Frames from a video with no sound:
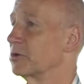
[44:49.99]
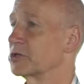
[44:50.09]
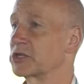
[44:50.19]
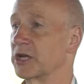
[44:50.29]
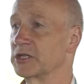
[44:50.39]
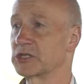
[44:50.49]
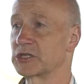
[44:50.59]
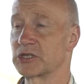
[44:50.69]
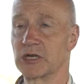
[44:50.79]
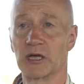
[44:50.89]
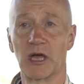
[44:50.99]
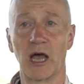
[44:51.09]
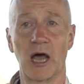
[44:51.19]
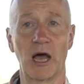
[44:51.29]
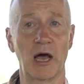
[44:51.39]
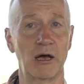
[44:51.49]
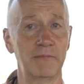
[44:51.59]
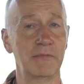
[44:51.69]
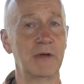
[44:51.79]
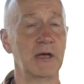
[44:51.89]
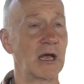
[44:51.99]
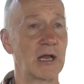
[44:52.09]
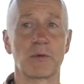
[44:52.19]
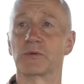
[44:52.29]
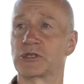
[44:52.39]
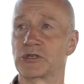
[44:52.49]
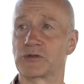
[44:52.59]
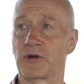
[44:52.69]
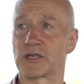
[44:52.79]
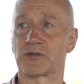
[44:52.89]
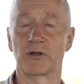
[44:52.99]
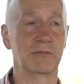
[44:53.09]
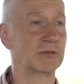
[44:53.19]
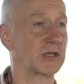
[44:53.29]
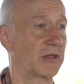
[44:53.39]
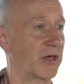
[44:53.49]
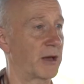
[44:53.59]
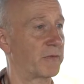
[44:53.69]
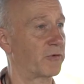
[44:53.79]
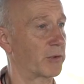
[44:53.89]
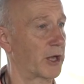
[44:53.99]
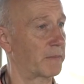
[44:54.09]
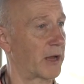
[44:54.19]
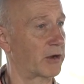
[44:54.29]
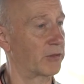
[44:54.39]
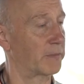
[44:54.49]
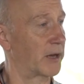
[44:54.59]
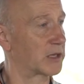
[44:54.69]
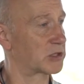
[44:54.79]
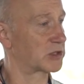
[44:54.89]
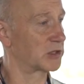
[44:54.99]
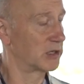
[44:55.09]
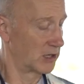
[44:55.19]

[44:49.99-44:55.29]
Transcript: more sense. Um, anyone wants to use the restrooms, they're there before we get back on the bus.